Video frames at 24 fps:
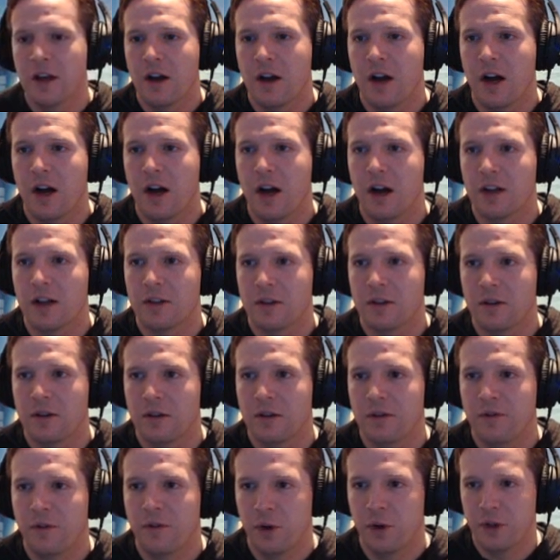uh,
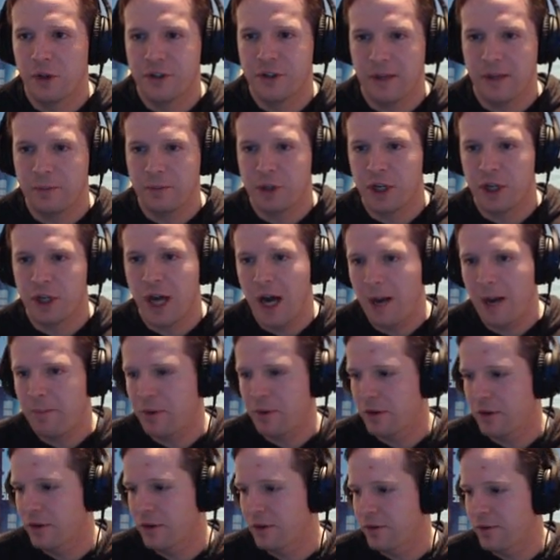folds up
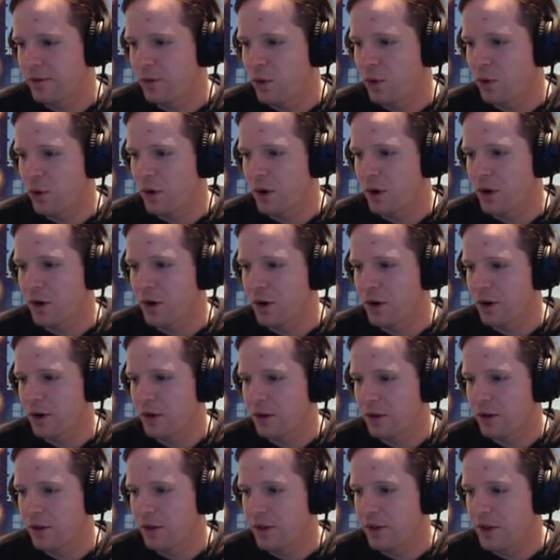shop for
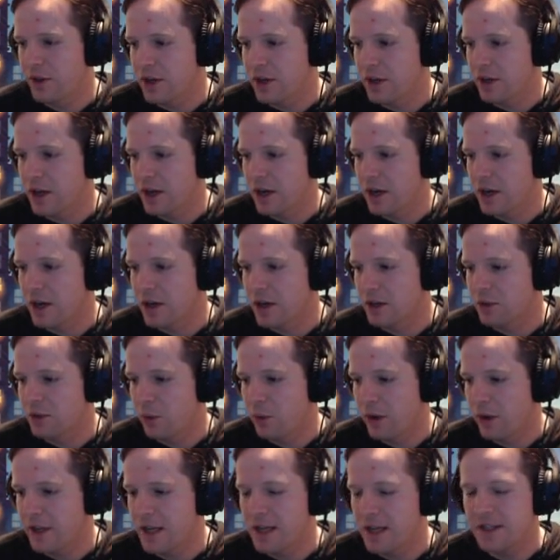the uh,
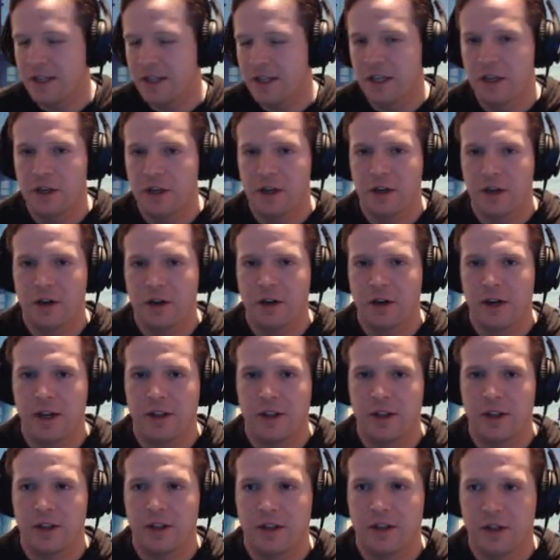2018 year, and
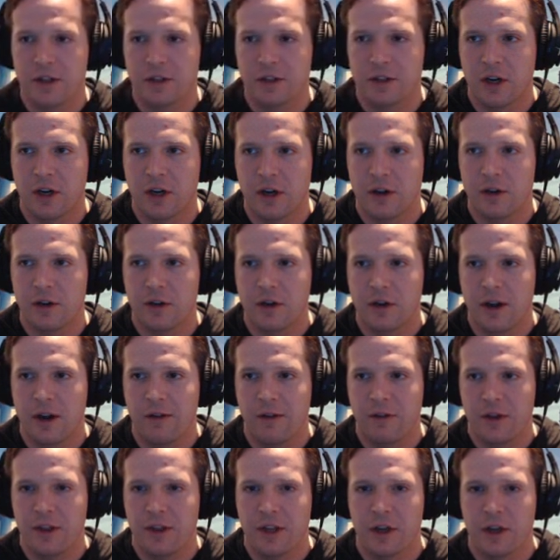then they start
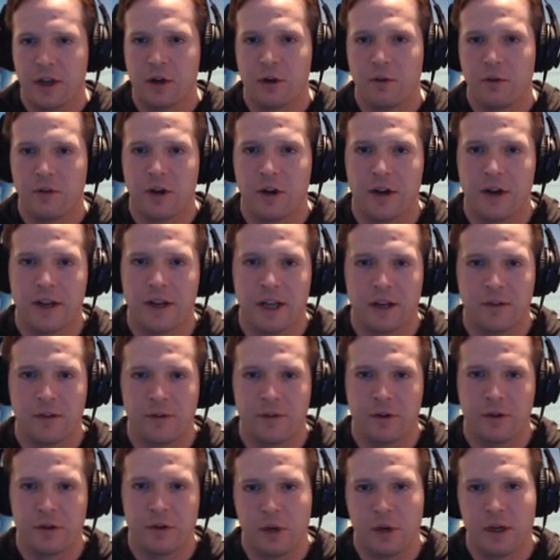everything over again
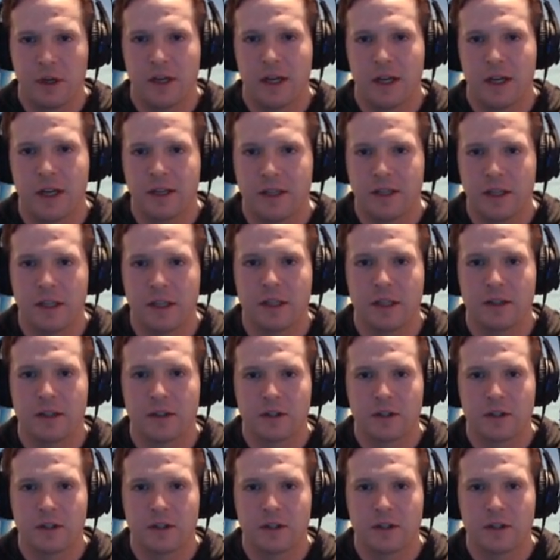for 2019.